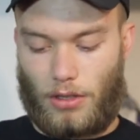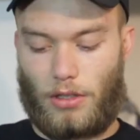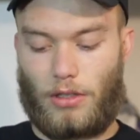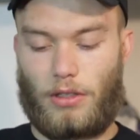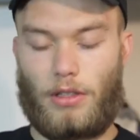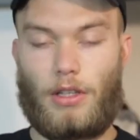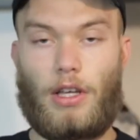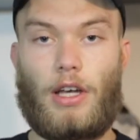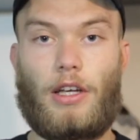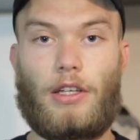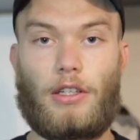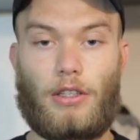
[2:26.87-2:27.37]

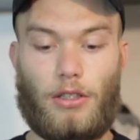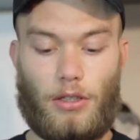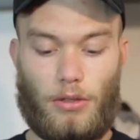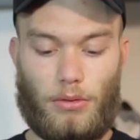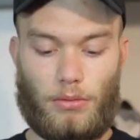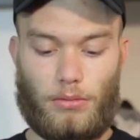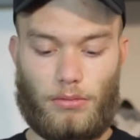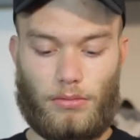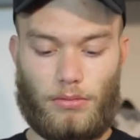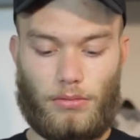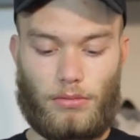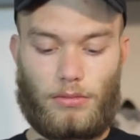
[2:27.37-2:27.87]
And there you go,
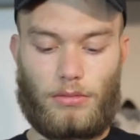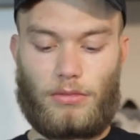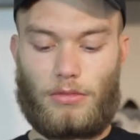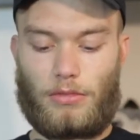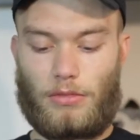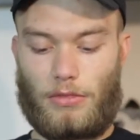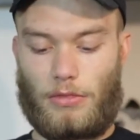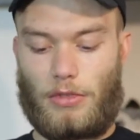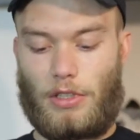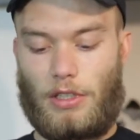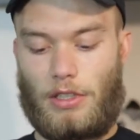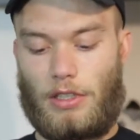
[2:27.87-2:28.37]

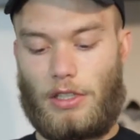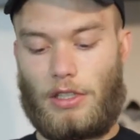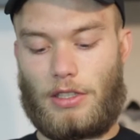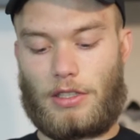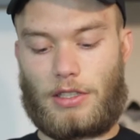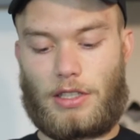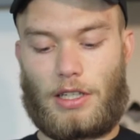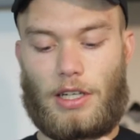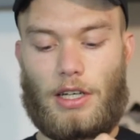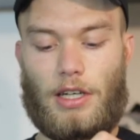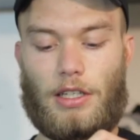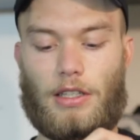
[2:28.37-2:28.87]
in the
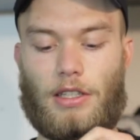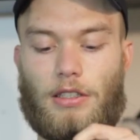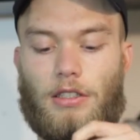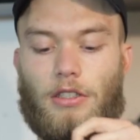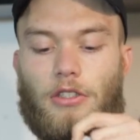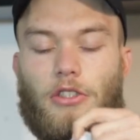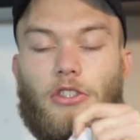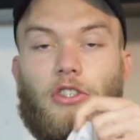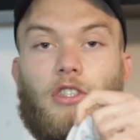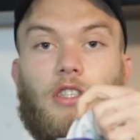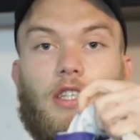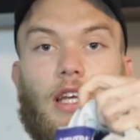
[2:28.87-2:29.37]
inside, as
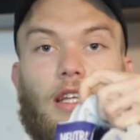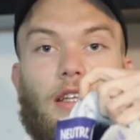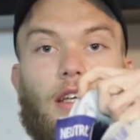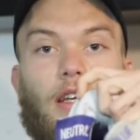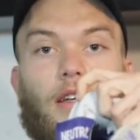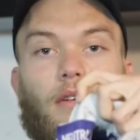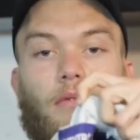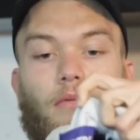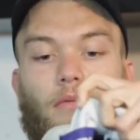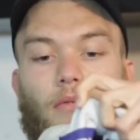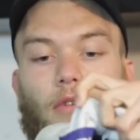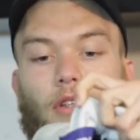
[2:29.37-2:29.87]
I just said
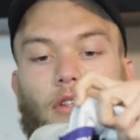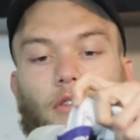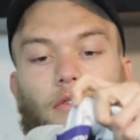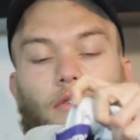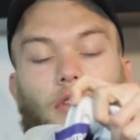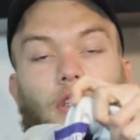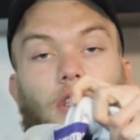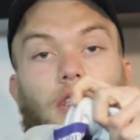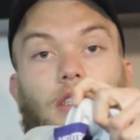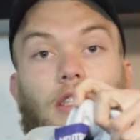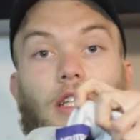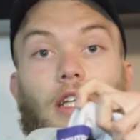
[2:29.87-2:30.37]
it,
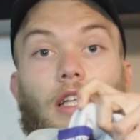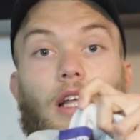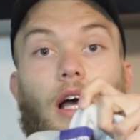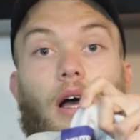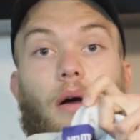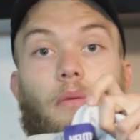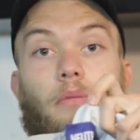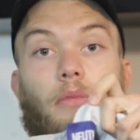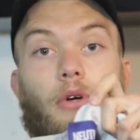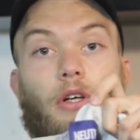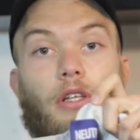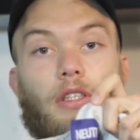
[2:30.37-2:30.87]
you can see
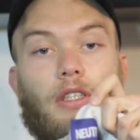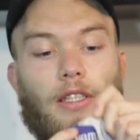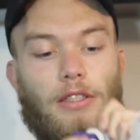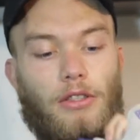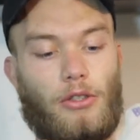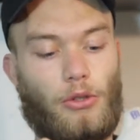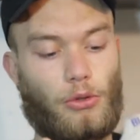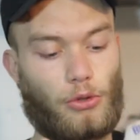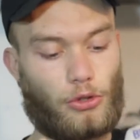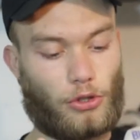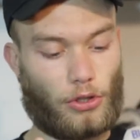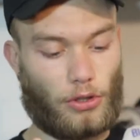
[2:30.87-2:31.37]
that, but it says
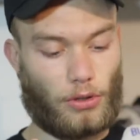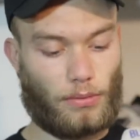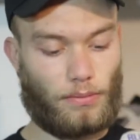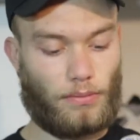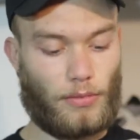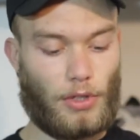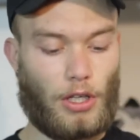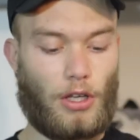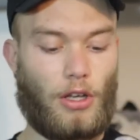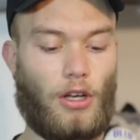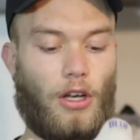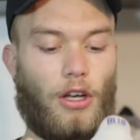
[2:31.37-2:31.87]
neutral.
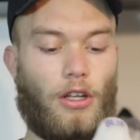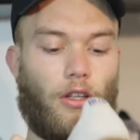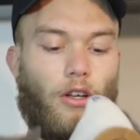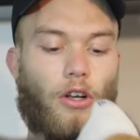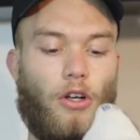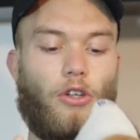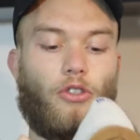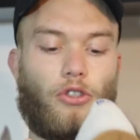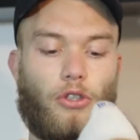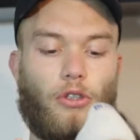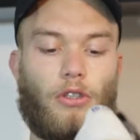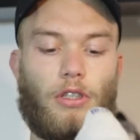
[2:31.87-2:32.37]
And
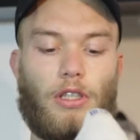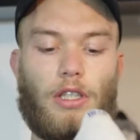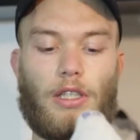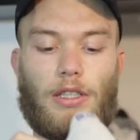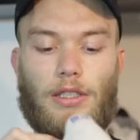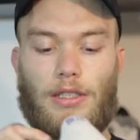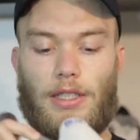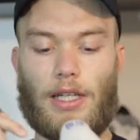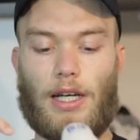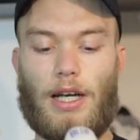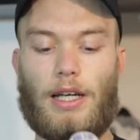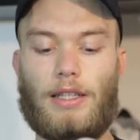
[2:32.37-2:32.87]
also on the
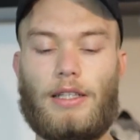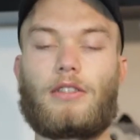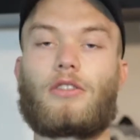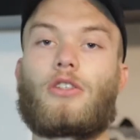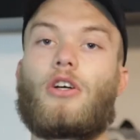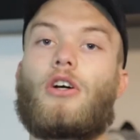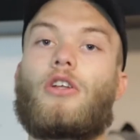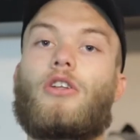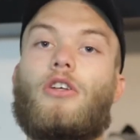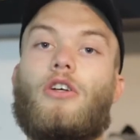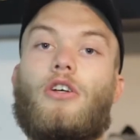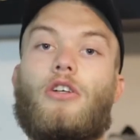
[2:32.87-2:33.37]
inside, it's
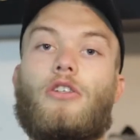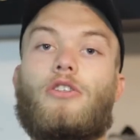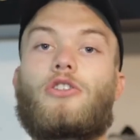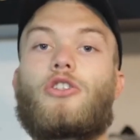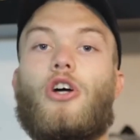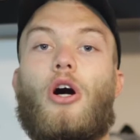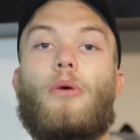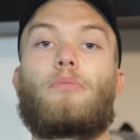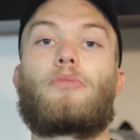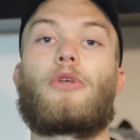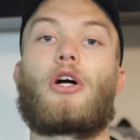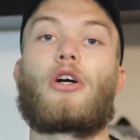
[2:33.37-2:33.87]
got the
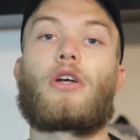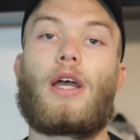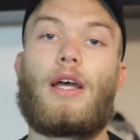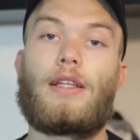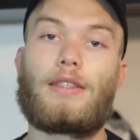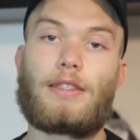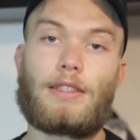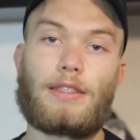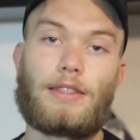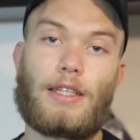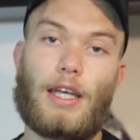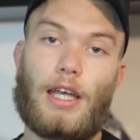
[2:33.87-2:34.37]
Top Dawg
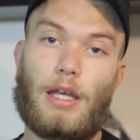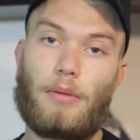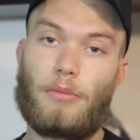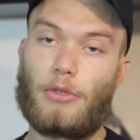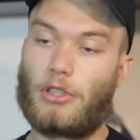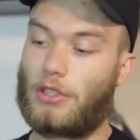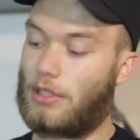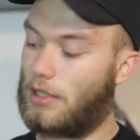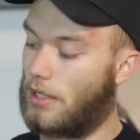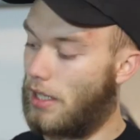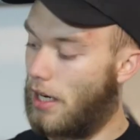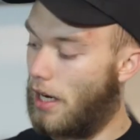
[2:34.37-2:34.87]

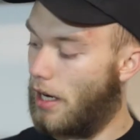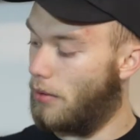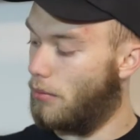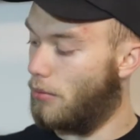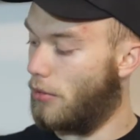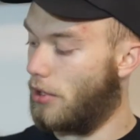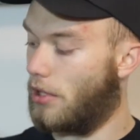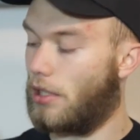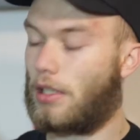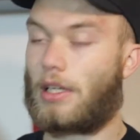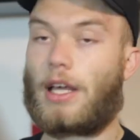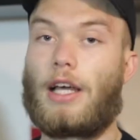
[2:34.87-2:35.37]
Entertainment sign
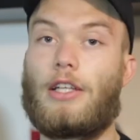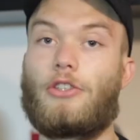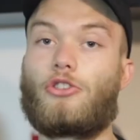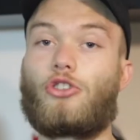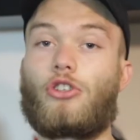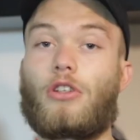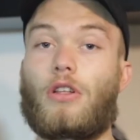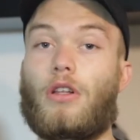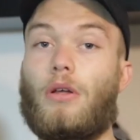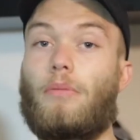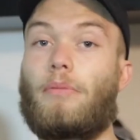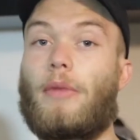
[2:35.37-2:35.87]
with the
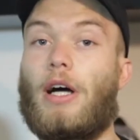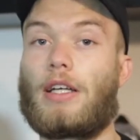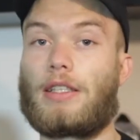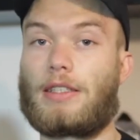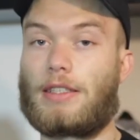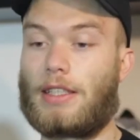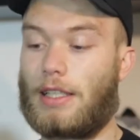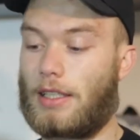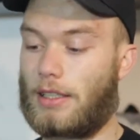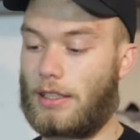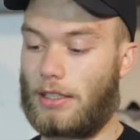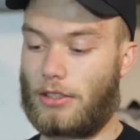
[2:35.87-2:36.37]
Kendrick Lamar
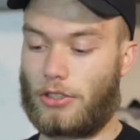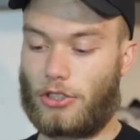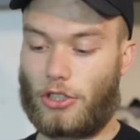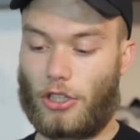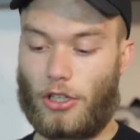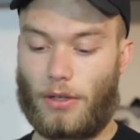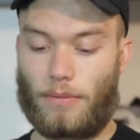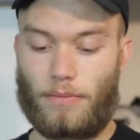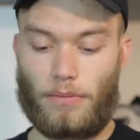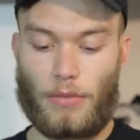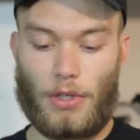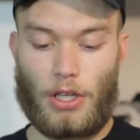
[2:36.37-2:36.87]

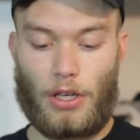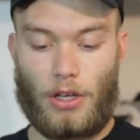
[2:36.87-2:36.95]
signature.